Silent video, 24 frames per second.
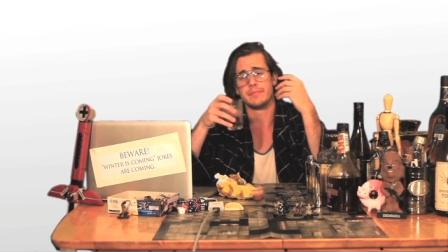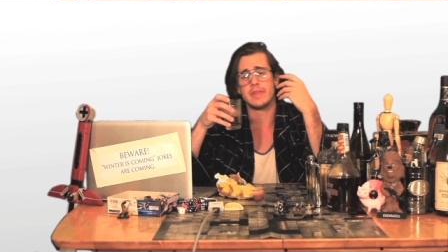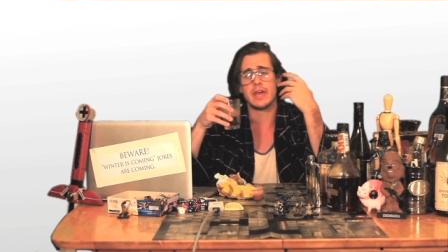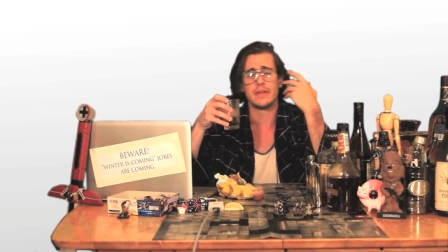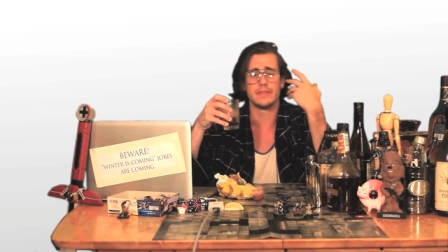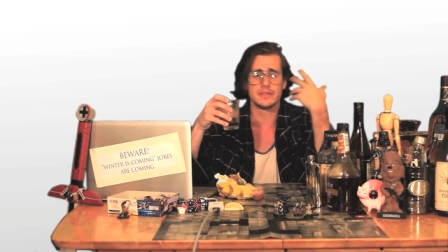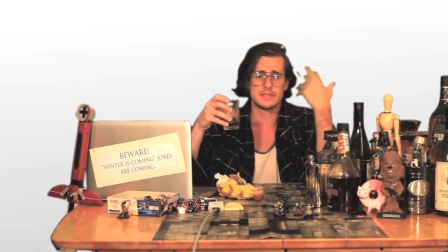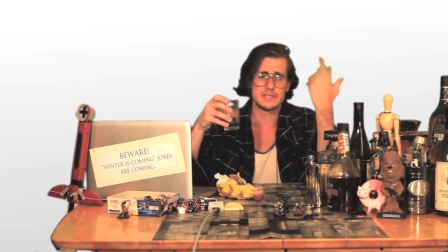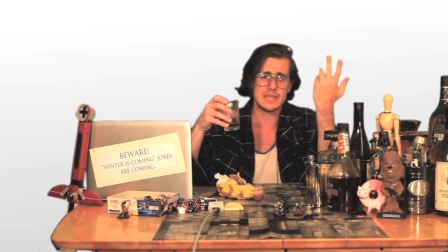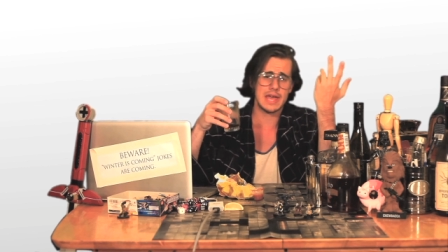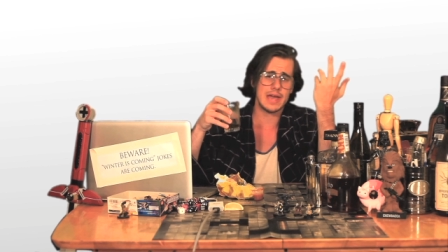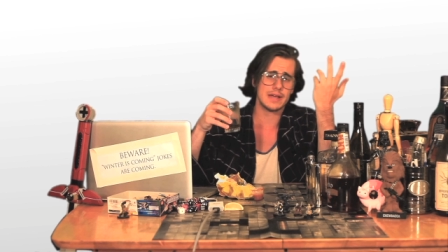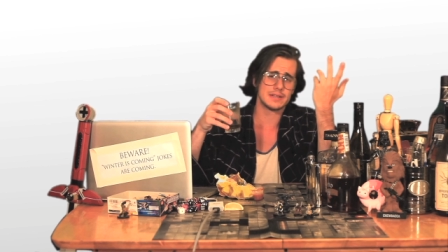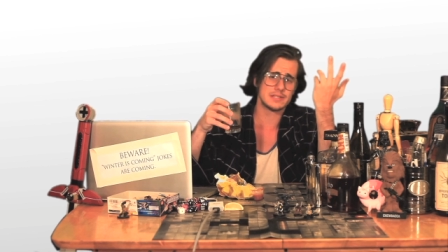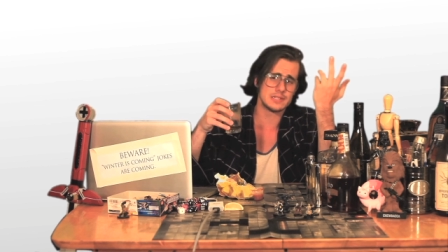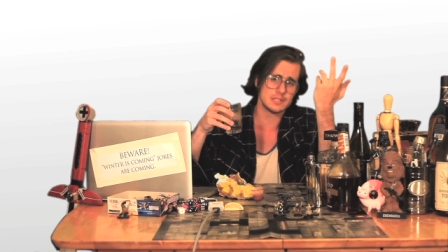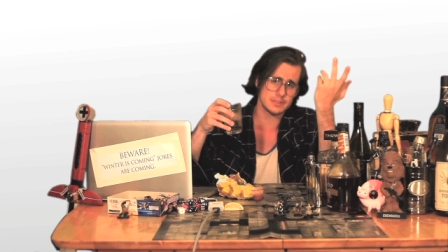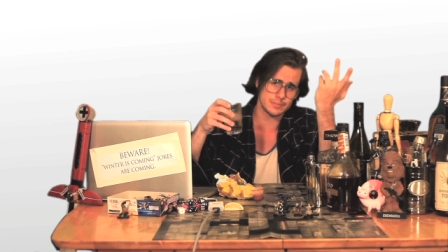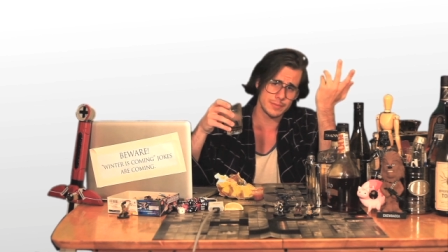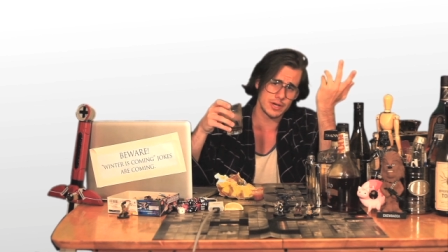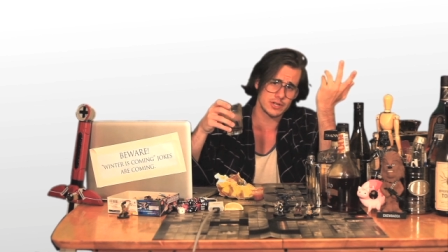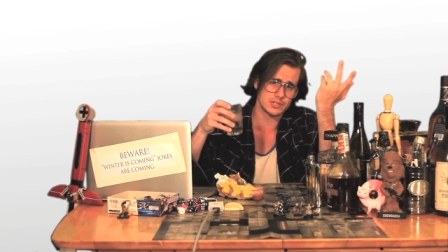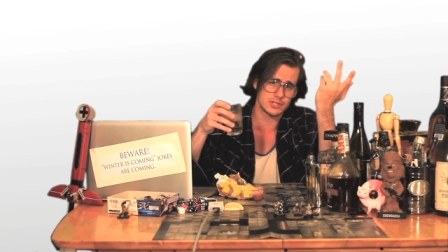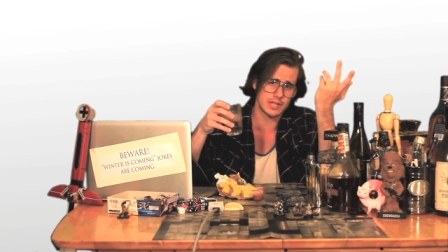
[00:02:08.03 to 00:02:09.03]
Now, the
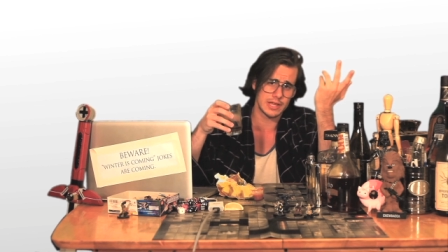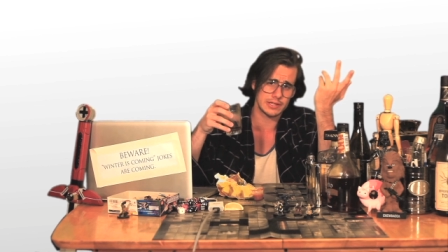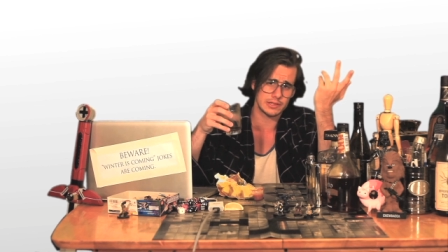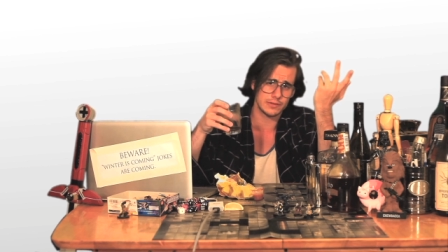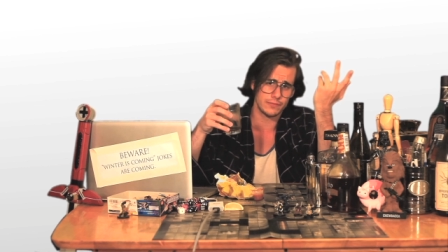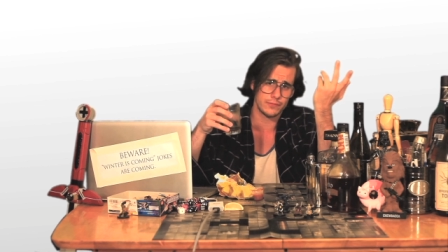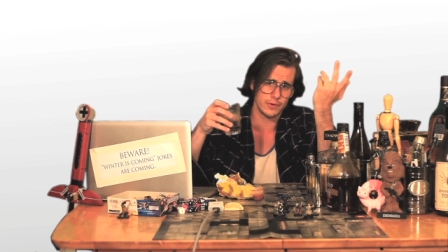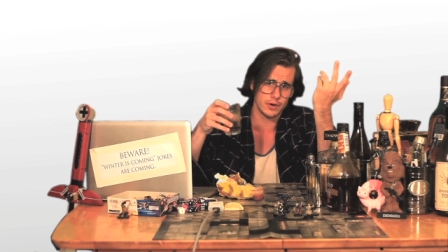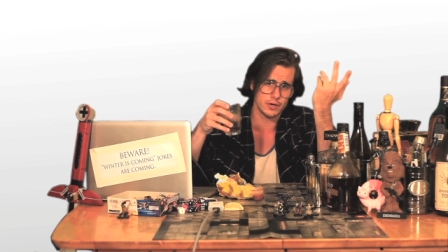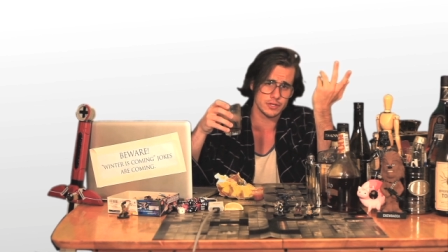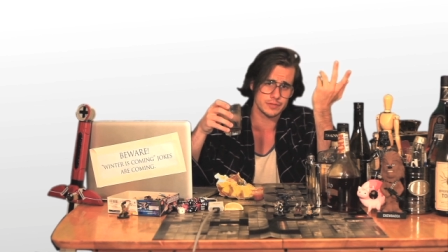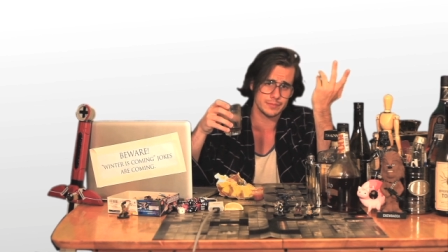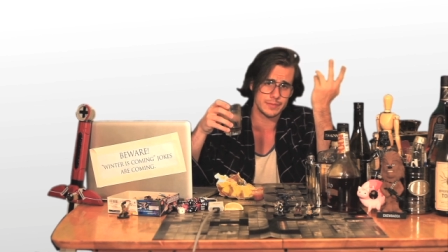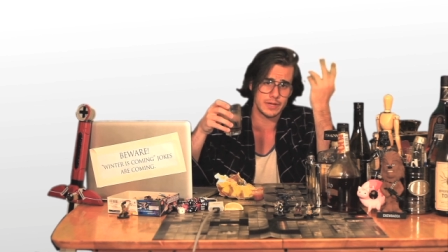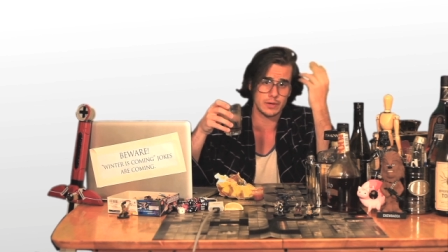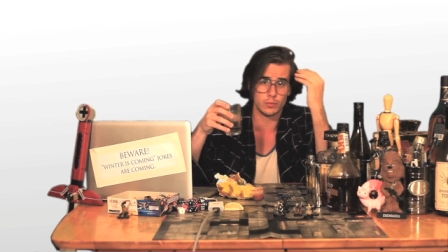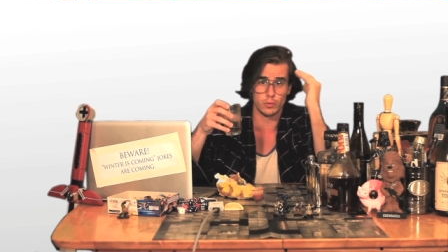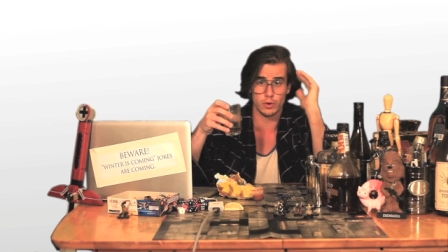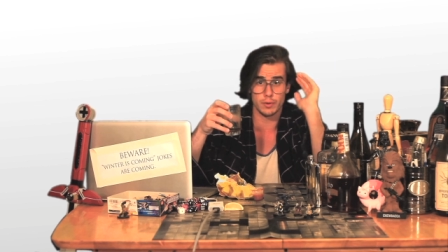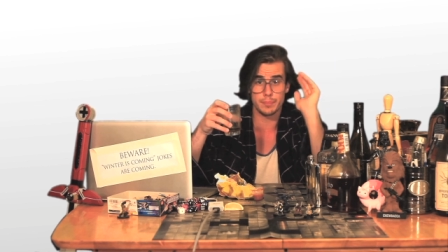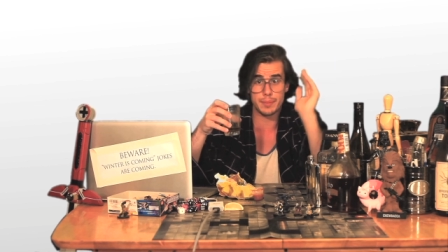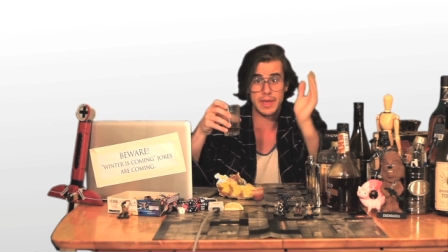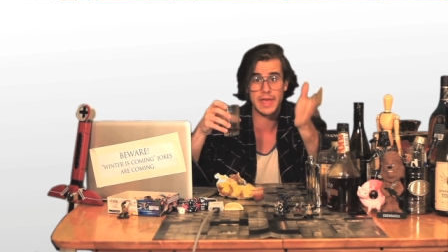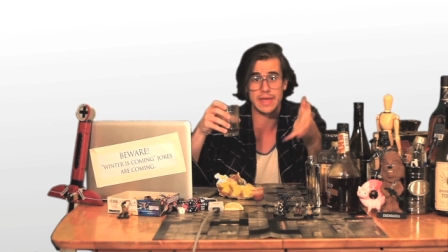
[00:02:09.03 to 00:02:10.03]
Saxons, much like the First Men,
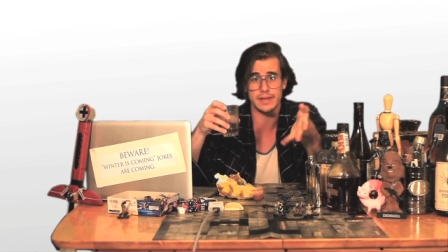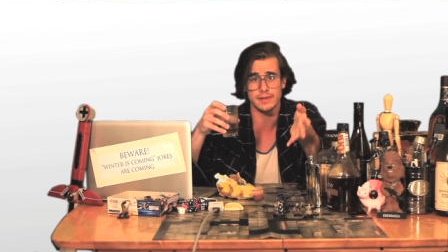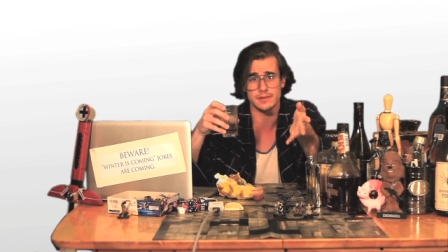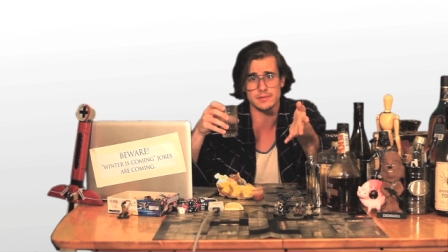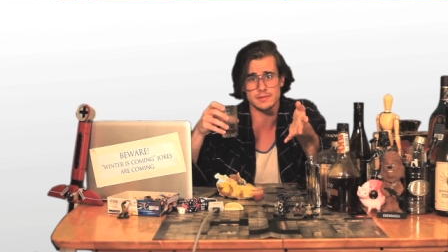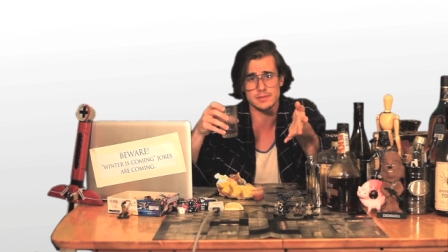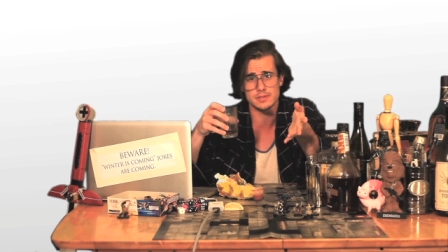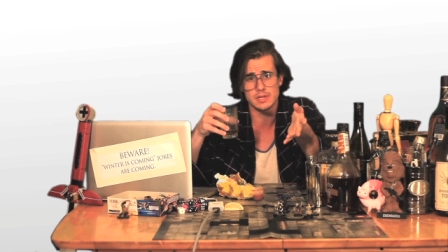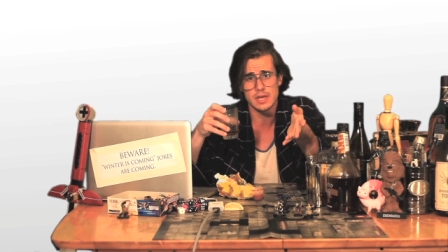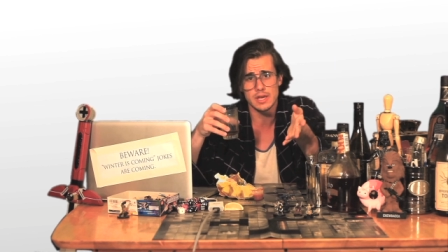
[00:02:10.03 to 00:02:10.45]
were pagans.